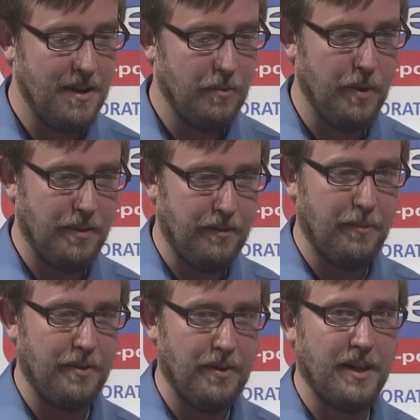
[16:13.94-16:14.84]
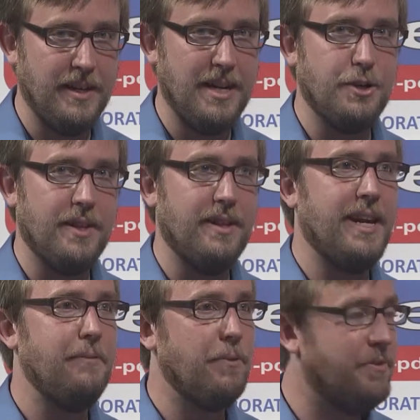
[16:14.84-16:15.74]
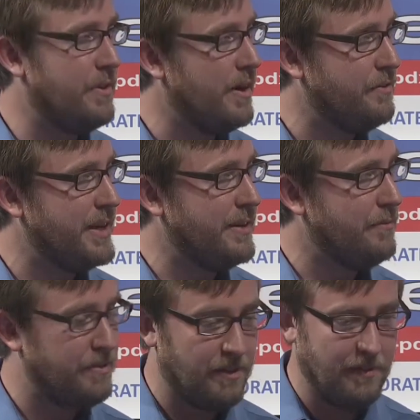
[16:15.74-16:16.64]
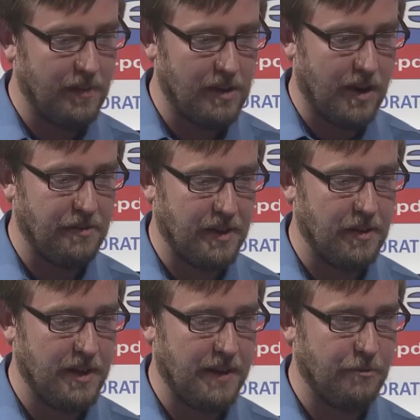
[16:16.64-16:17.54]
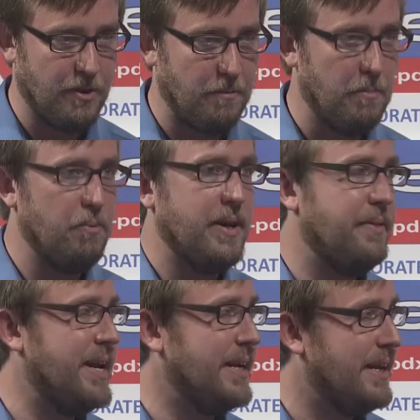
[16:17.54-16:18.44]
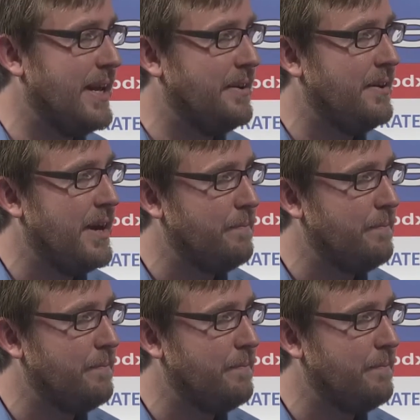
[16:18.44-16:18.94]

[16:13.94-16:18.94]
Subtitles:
with her condition. The heat was causing her to have trouble breathing, and